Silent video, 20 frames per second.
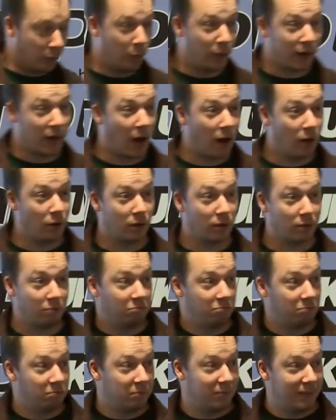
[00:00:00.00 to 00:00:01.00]
without
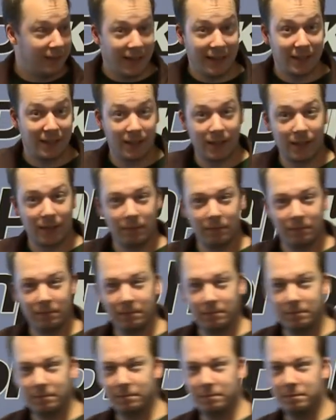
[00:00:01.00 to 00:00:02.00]
this
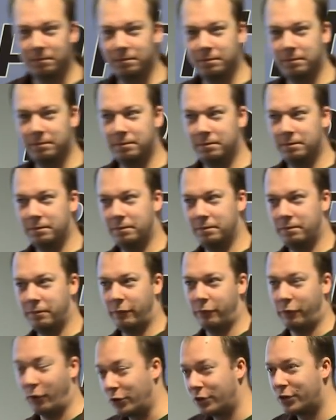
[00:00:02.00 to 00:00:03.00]

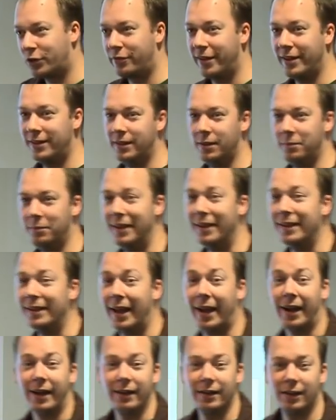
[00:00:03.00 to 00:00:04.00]
function tracing being
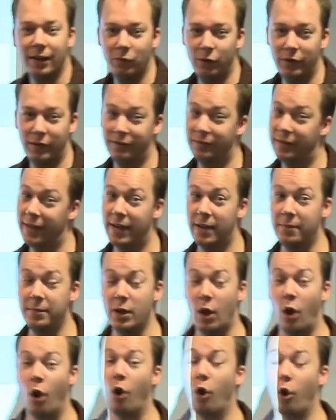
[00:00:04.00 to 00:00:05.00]
there, that would have taken
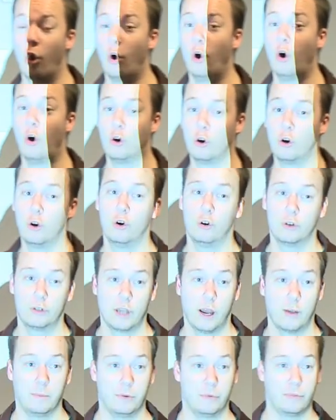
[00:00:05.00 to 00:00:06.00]
me a long, long
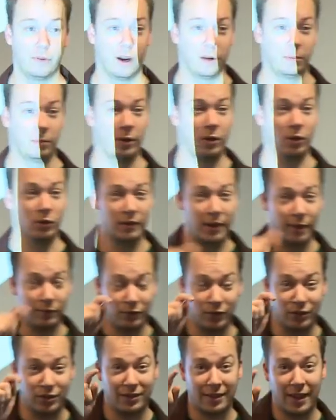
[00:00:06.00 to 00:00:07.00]
time to find because I have
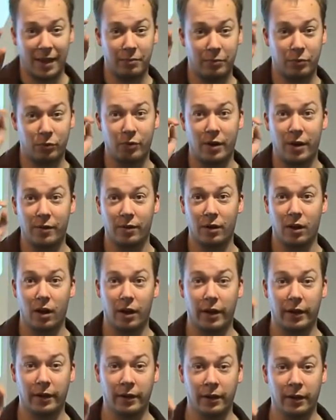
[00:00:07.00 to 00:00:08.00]
to step through every
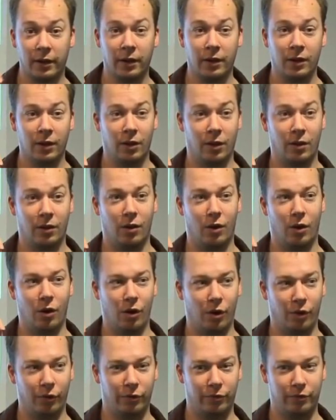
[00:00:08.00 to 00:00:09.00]
line
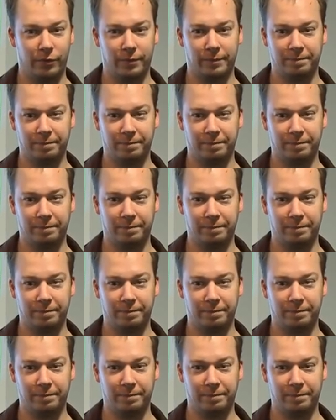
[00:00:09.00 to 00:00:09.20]
of,